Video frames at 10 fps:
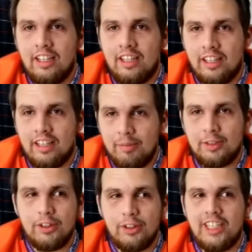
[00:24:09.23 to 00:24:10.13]
that makes
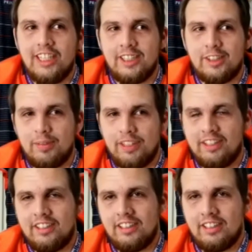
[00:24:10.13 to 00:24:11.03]
more sense. But
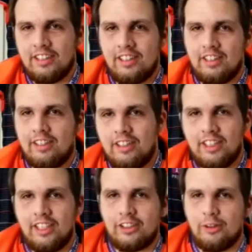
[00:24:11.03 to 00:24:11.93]
no, he
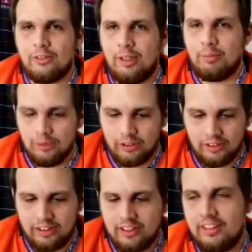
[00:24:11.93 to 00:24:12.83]
gets called Rambo, so I was
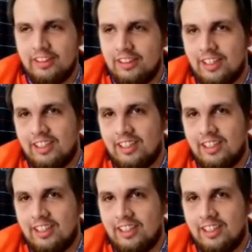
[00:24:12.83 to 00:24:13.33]
like, okay.